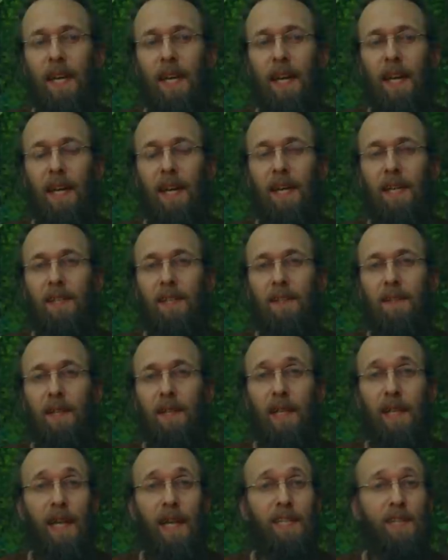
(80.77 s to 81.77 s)
And
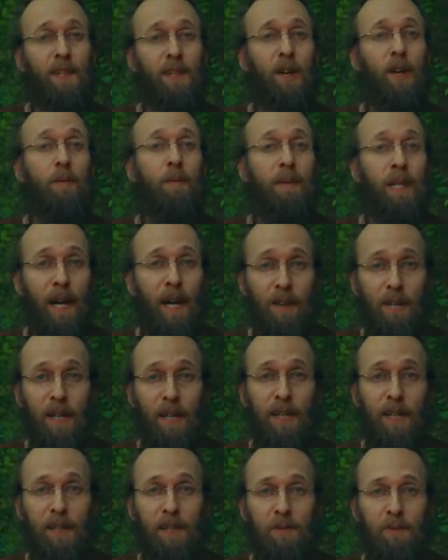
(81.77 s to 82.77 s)
they like to call me out
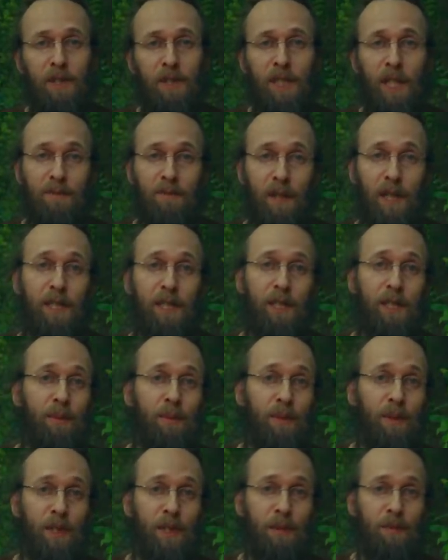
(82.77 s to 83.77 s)
on it, which I find
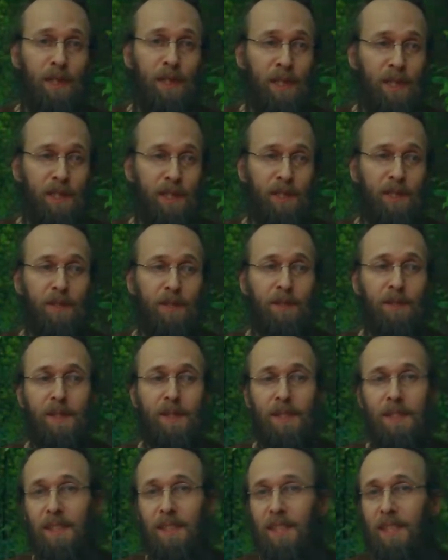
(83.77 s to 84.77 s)
humorous because
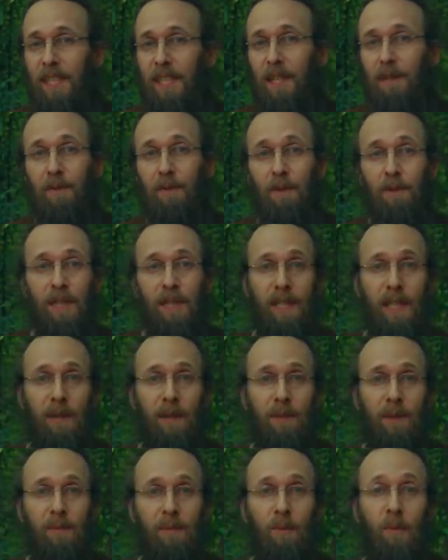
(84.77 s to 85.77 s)
if only they
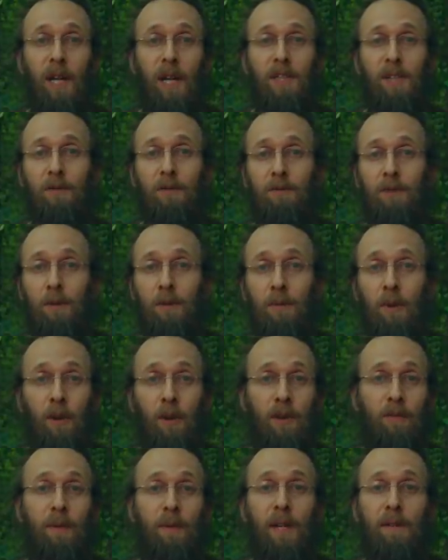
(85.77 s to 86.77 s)
would watch a few more
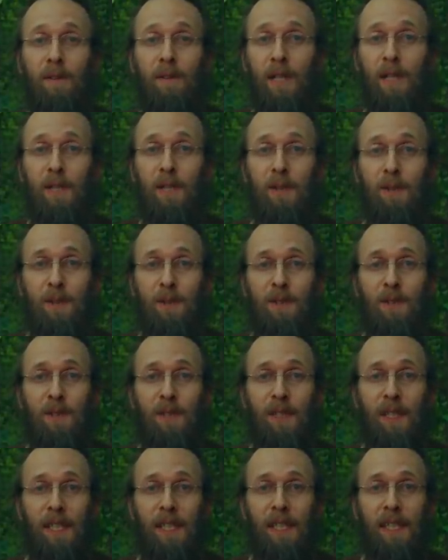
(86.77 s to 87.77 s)
of my videos,
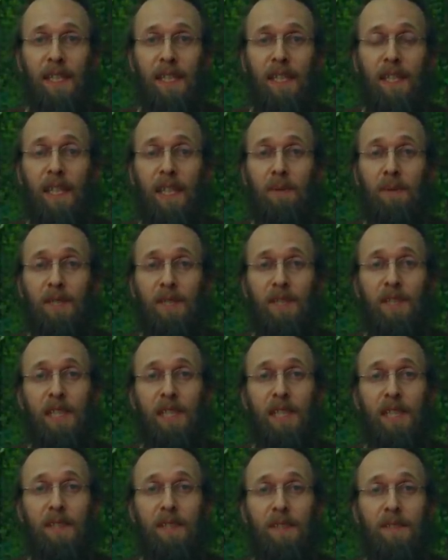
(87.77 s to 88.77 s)
they would
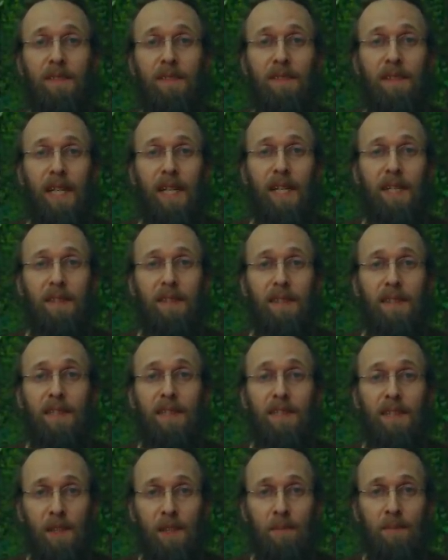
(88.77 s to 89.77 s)
see that this
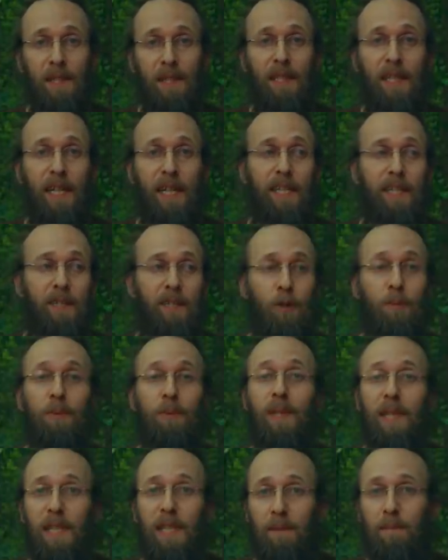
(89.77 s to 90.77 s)
is something that I
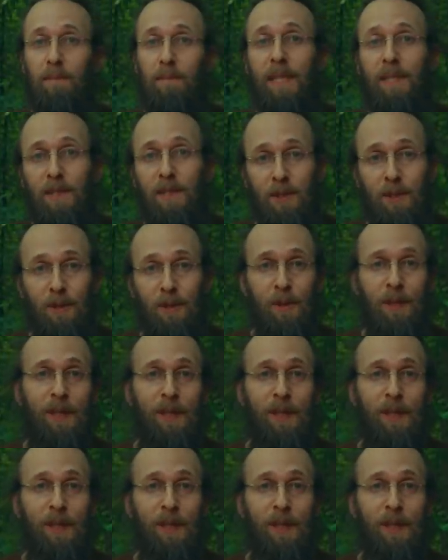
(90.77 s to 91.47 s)
openly admit to.